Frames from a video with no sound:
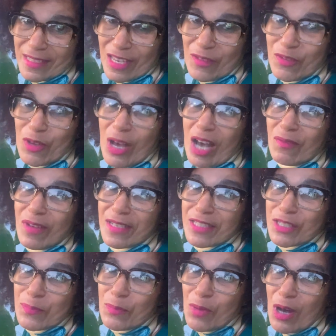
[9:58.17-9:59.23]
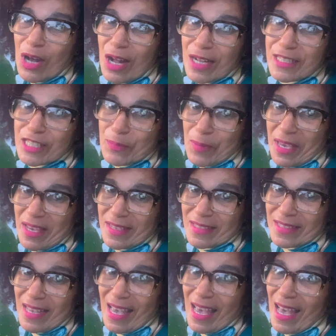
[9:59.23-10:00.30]
If you have a small
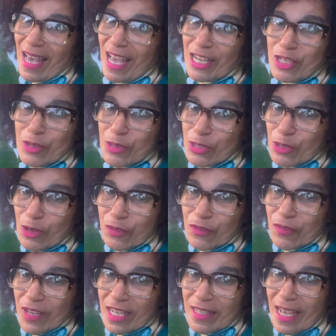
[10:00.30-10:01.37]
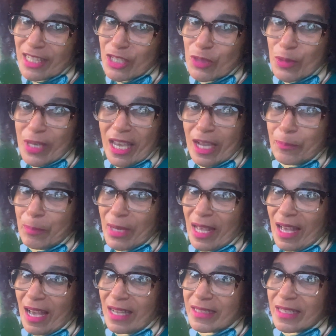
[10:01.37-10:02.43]
space and you don't feel that you can
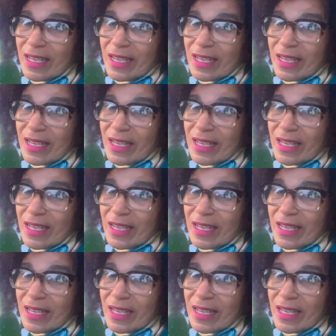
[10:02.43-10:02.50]
plant